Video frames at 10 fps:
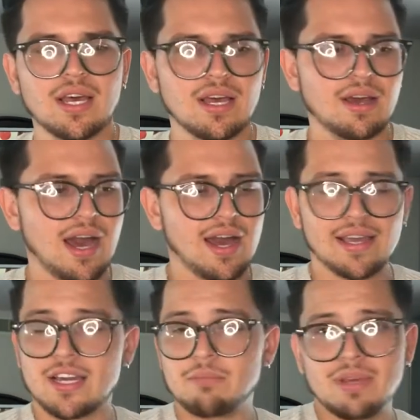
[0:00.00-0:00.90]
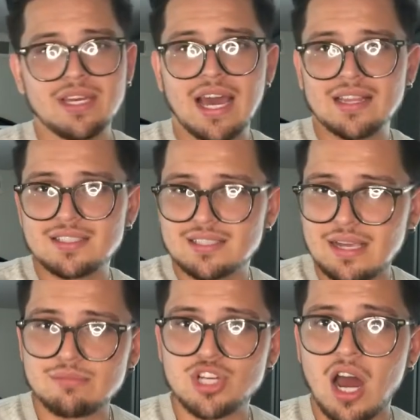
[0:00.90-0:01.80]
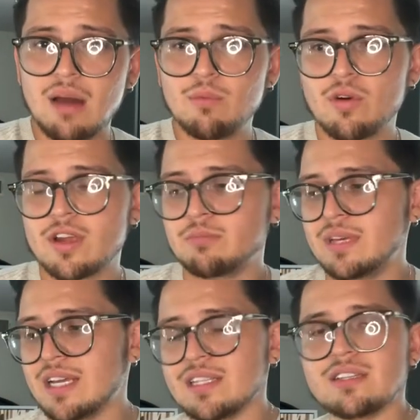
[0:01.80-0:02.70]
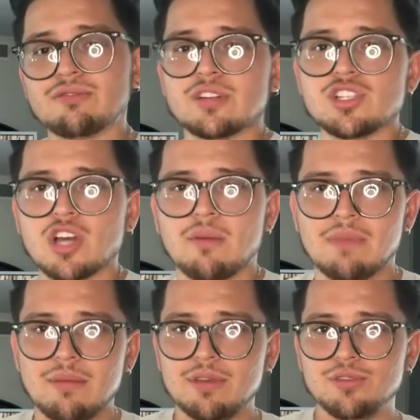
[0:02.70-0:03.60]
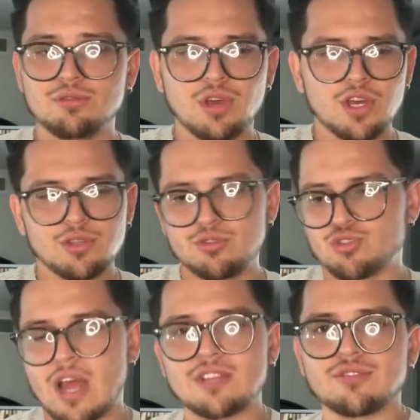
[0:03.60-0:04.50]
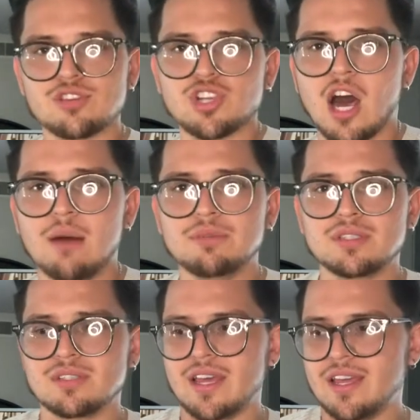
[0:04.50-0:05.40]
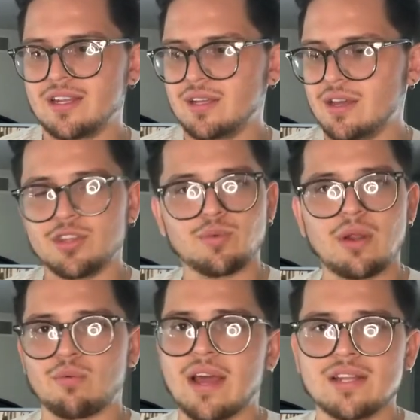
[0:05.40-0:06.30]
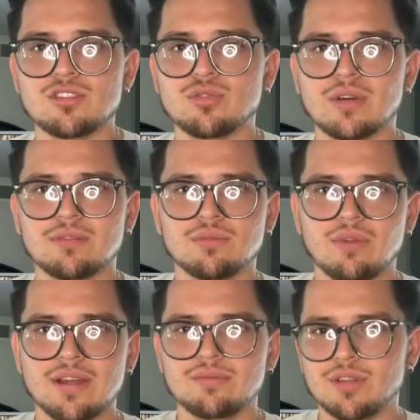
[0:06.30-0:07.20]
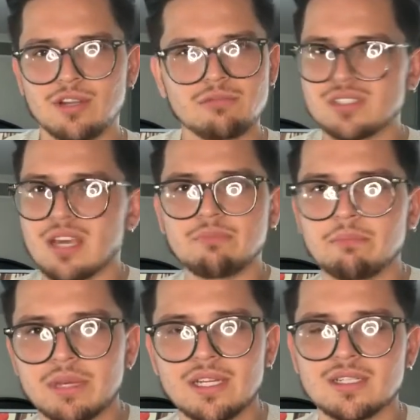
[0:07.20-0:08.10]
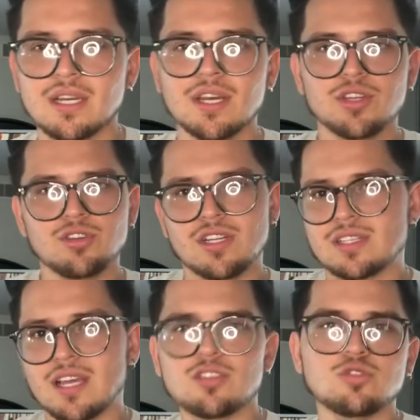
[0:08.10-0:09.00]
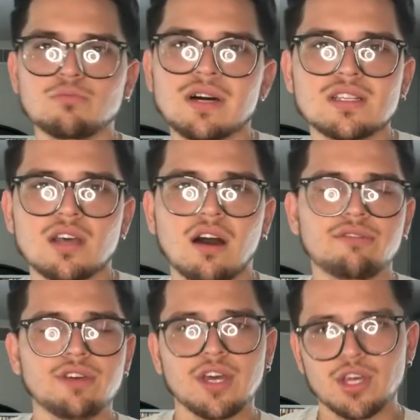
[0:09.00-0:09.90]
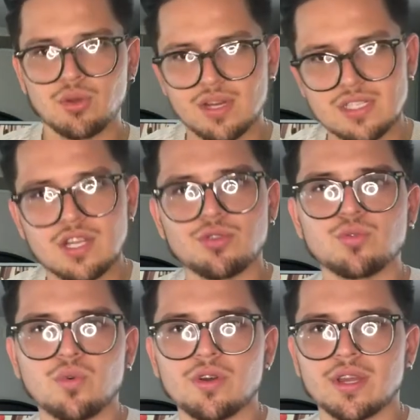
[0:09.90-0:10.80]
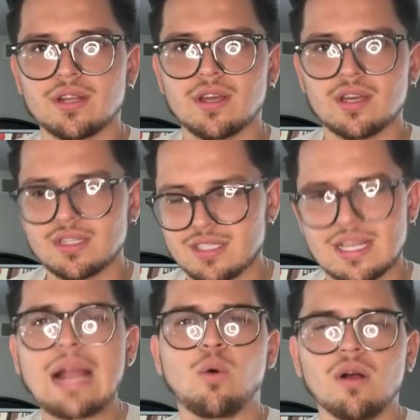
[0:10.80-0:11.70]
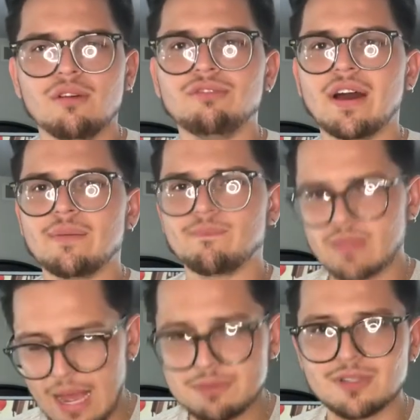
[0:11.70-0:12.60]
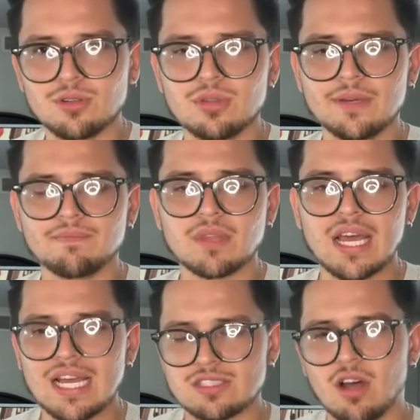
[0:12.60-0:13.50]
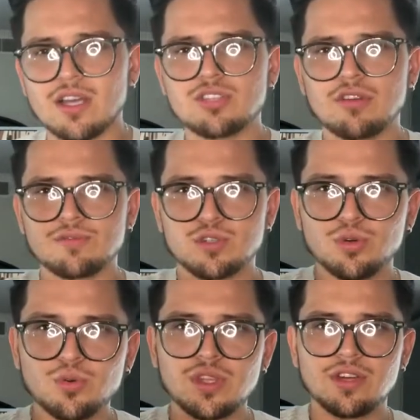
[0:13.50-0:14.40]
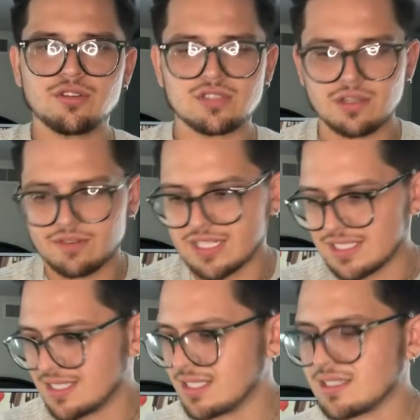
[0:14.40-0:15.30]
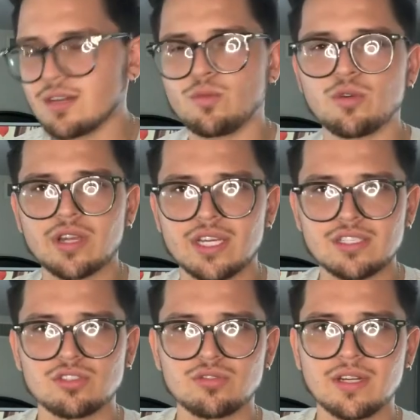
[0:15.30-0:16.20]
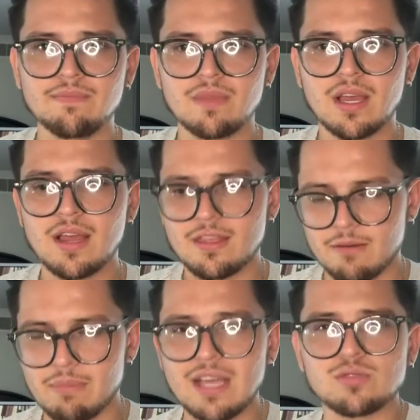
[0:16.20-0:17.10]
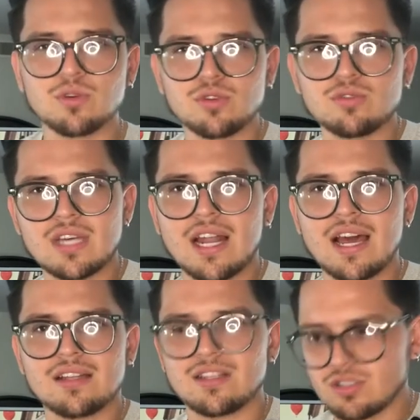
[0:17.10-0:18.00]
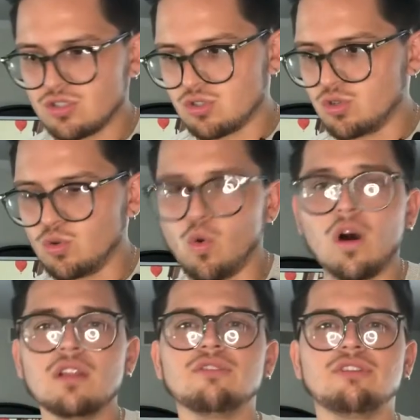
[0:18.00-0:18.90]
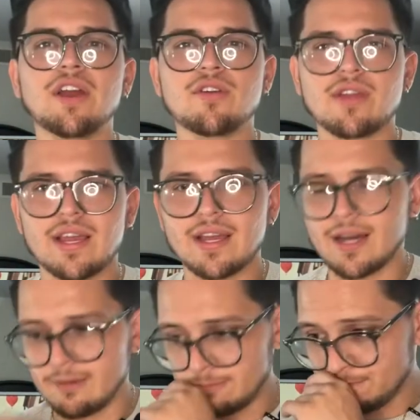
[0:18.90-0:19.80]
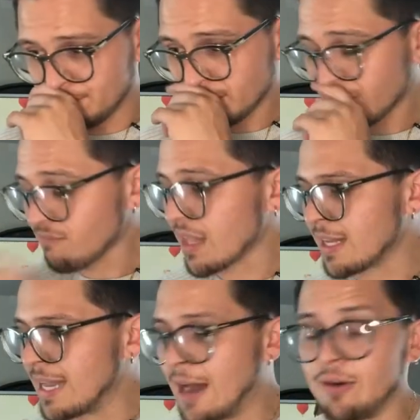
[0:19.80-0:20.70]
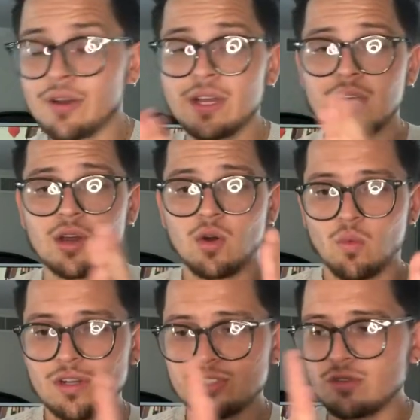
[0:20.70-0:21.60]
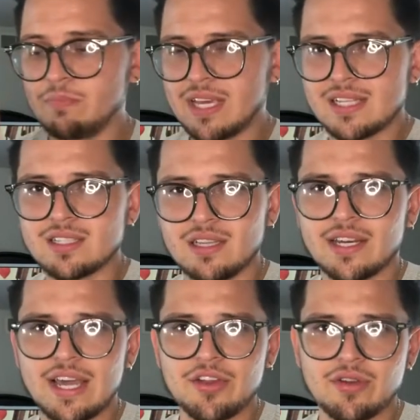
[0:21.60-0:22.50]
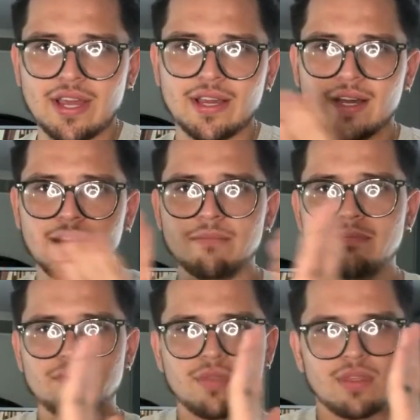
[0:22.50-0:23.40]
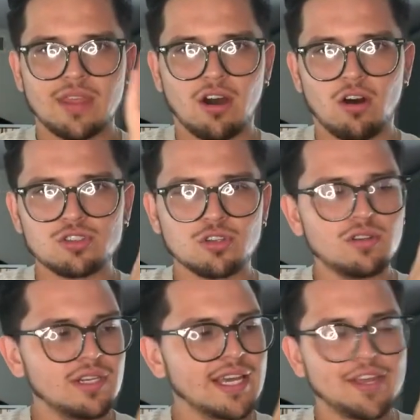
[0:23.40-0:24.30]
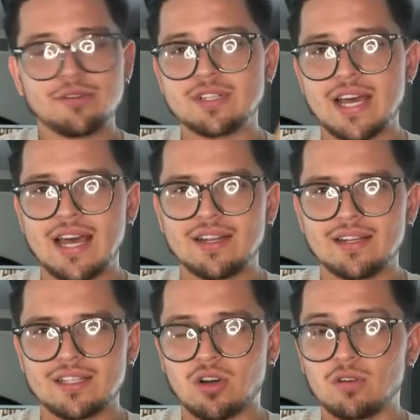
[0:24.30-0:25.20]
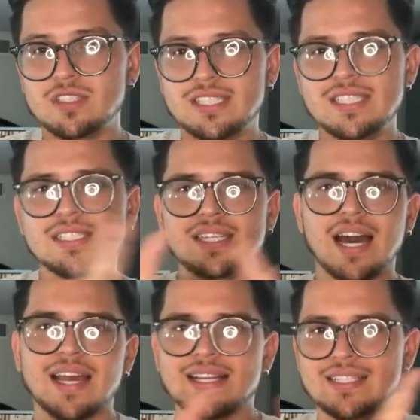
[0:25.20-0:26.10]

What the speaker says: It could be at the same job or it could be at a different job. Maybe you transferred jobs and you went right into it, right? You didn't skip a beat. You didn't take 2 months off. You continued working. Does that qualify? Absolutely. As long as you have 2 years of consistent work history, the banks will use that to qualify your income. Now, once you begin to look at your income, they also look at your debt. It's called DTI,